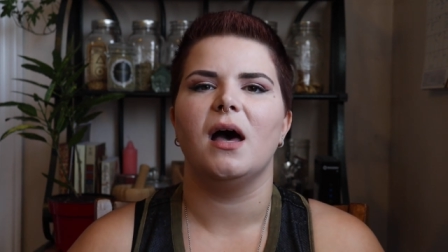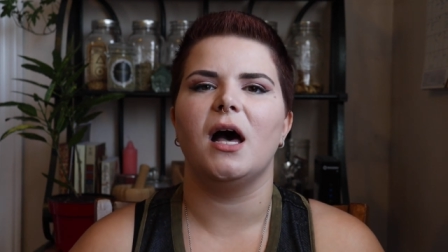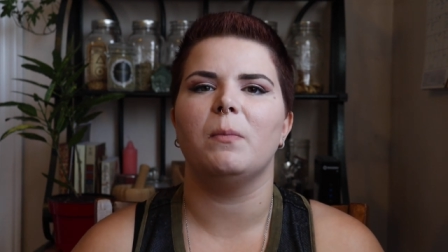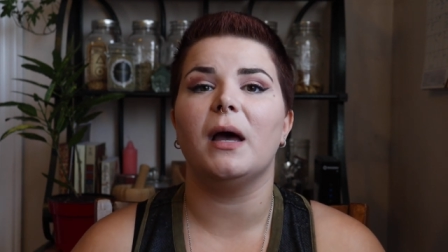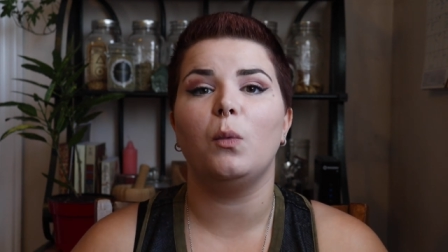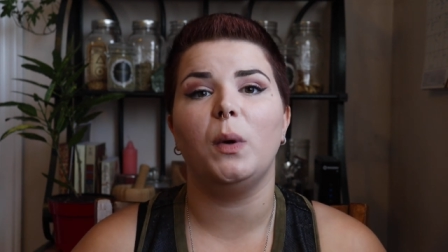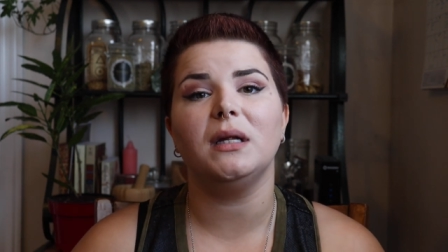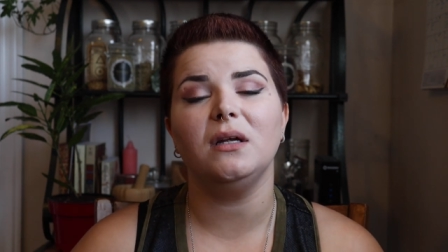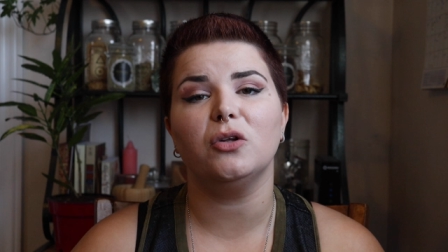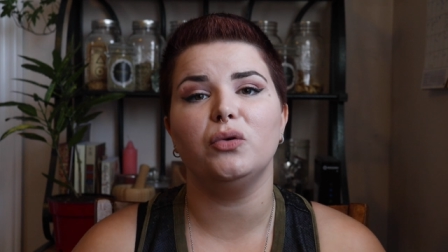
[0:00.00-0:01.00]
Um, I
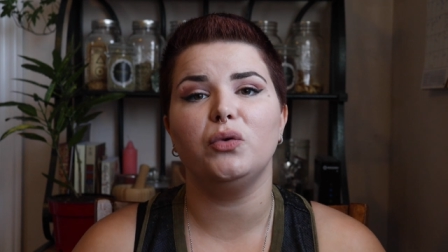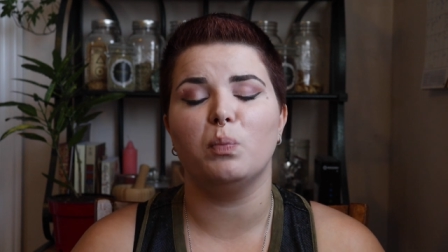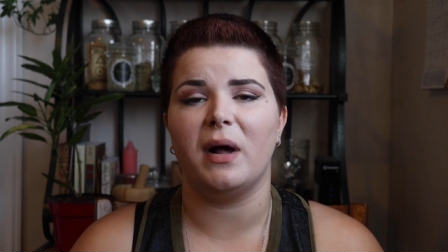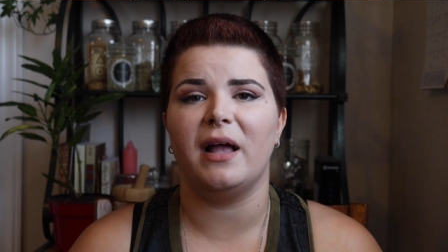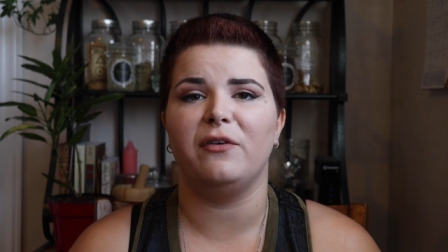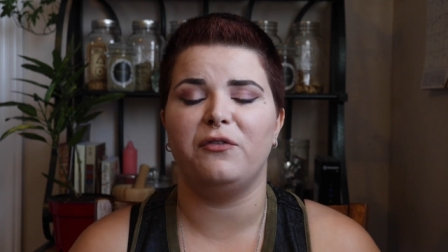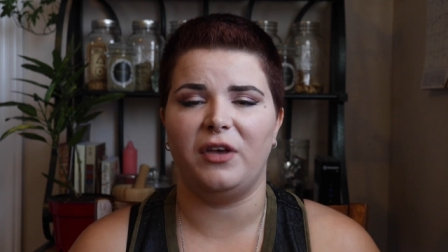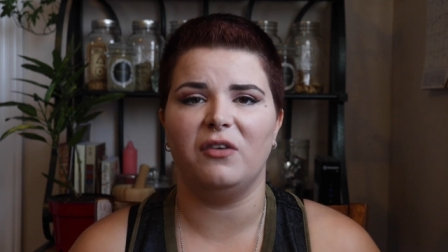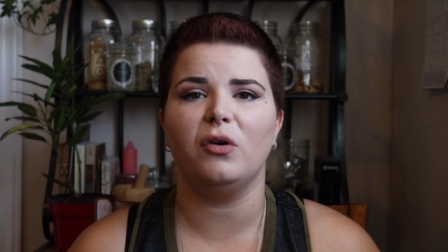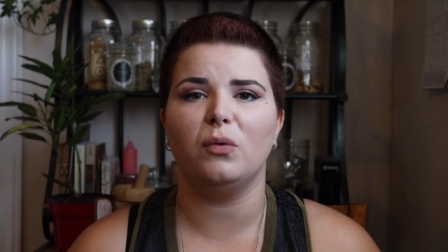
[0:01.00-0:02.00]
will include my
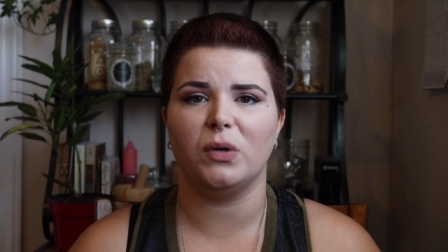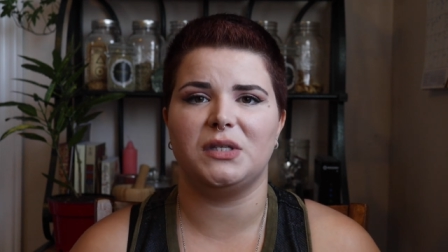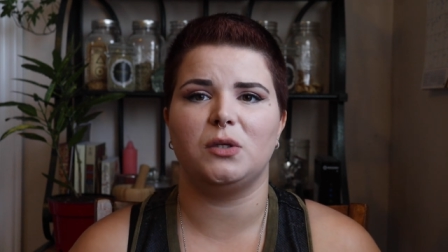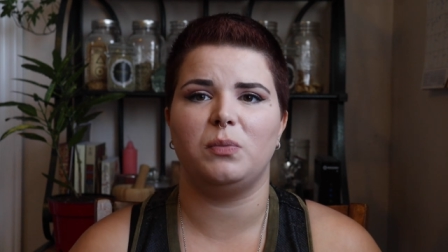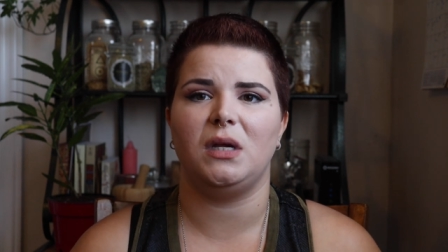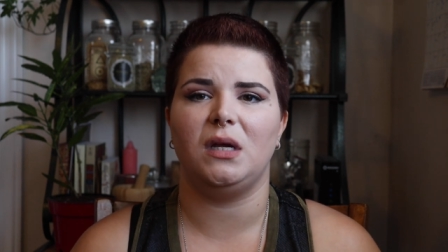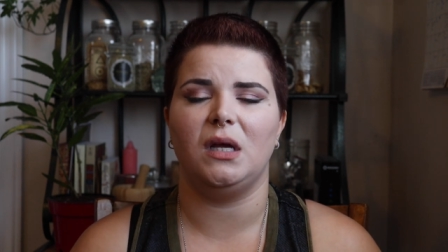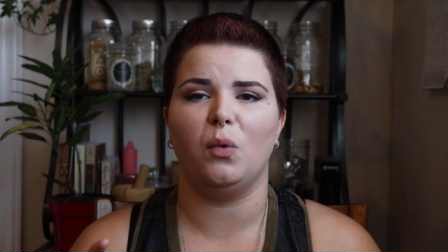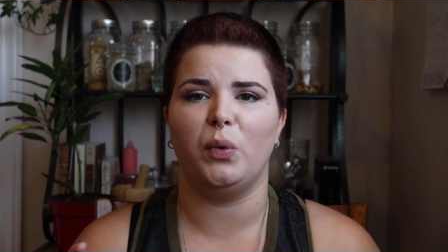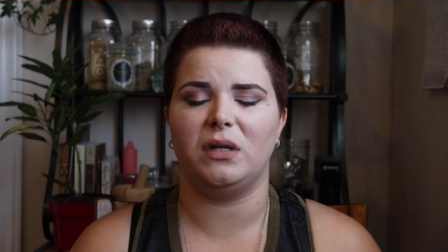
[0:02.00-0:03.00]
favorite
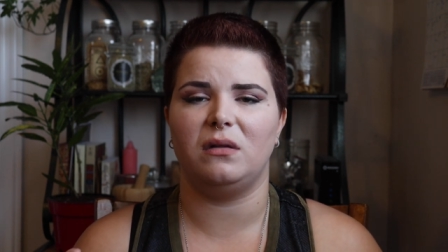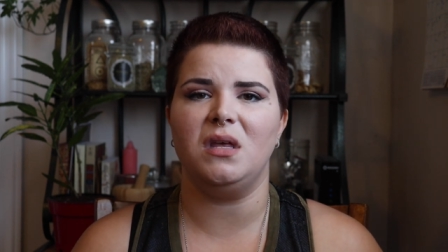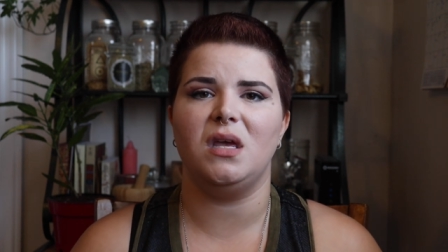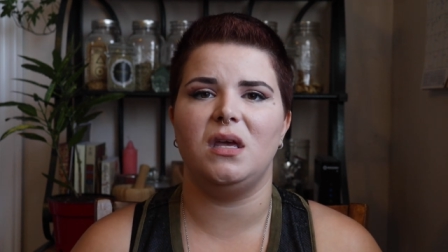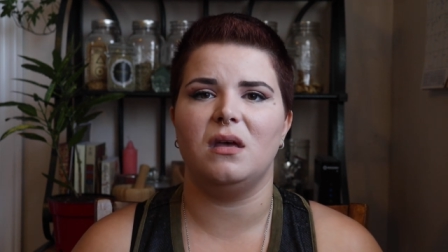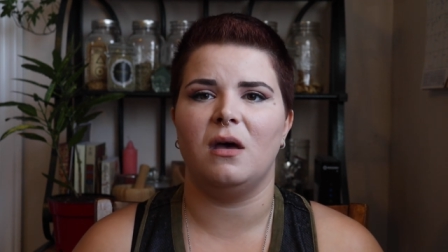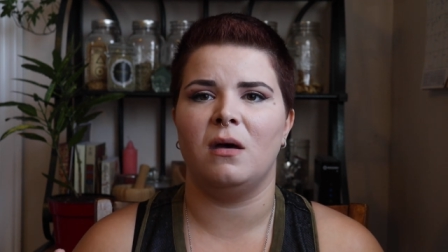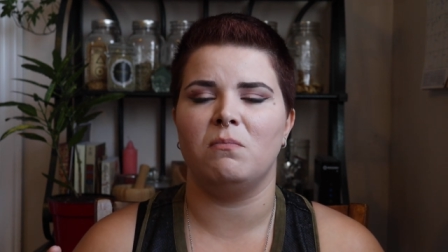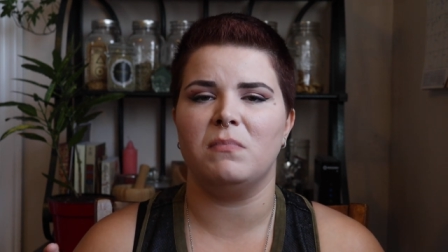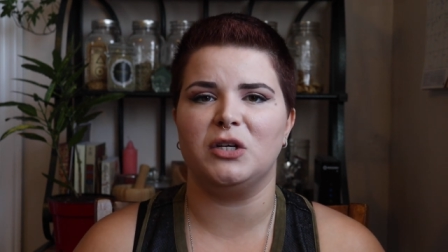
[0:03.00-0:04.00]
recipe with the
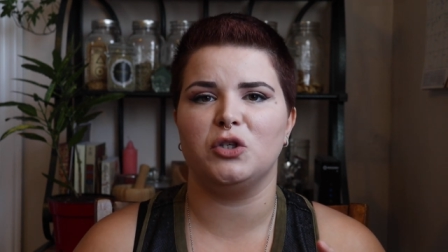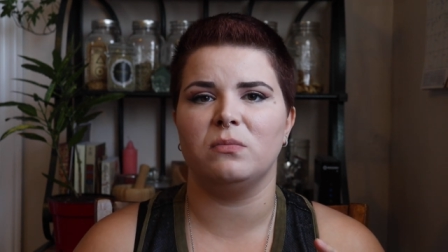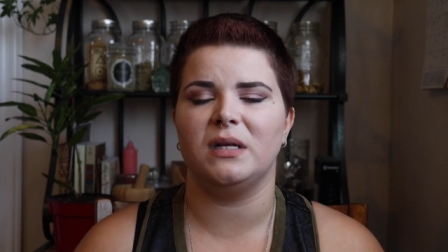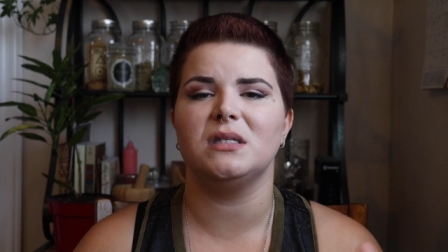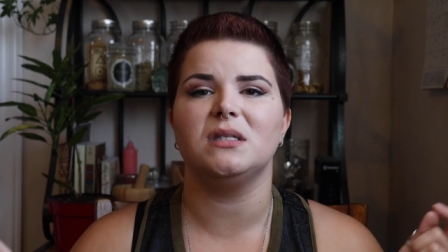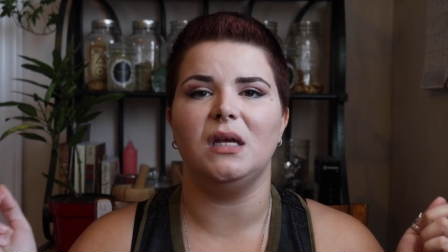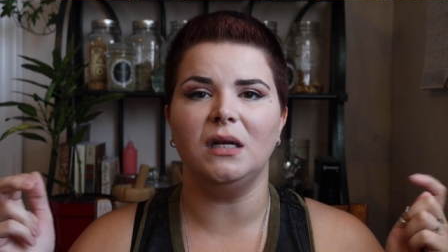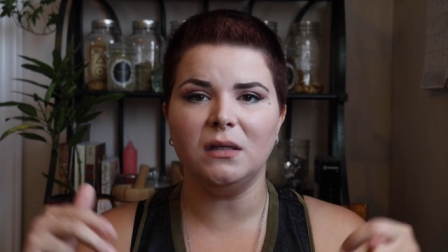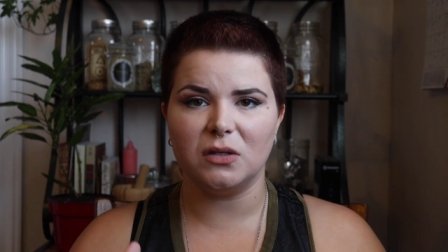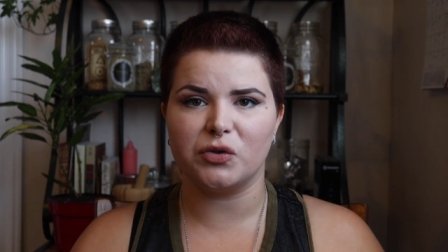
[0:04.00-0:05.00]
uh, measurements
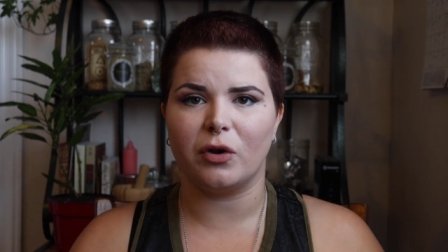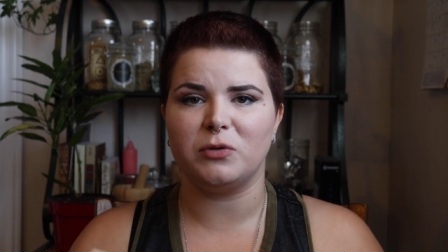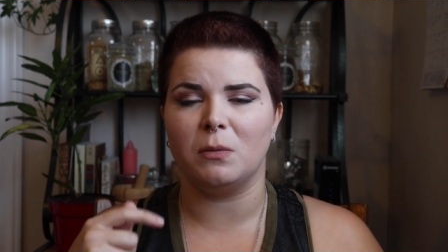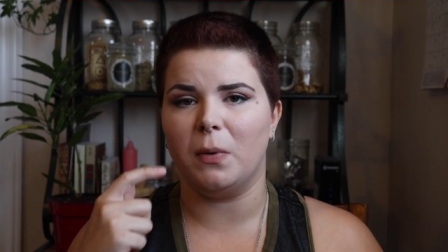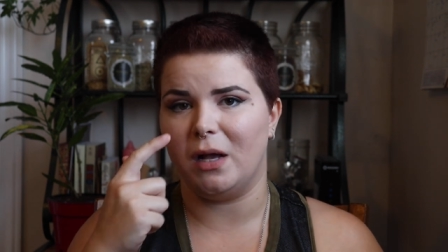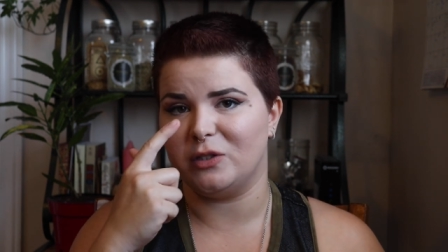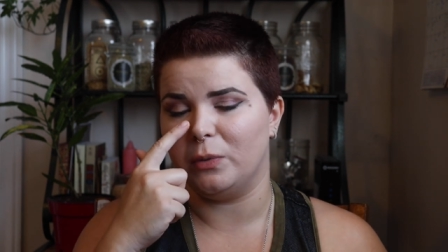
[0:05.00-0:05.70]
in the description box